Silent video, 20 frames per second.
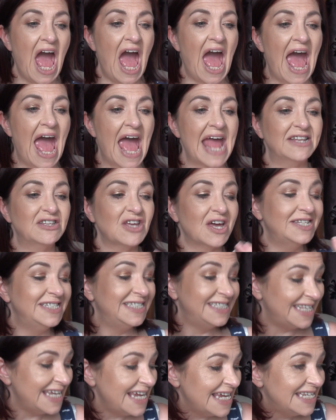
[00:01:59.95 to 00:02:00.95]
And I
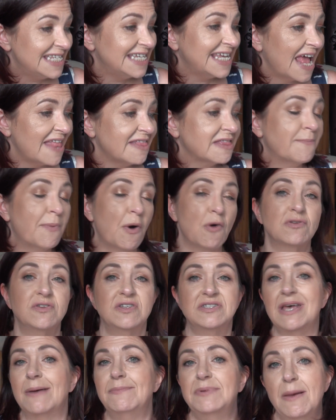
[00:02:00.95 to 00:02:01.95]
did get the box for
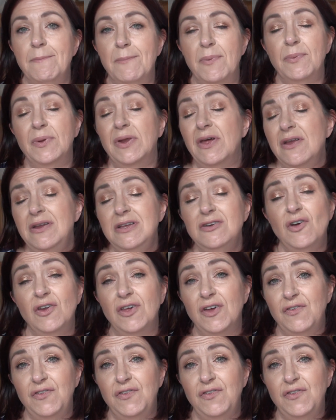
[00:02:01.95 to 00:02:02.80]
September, but I only got it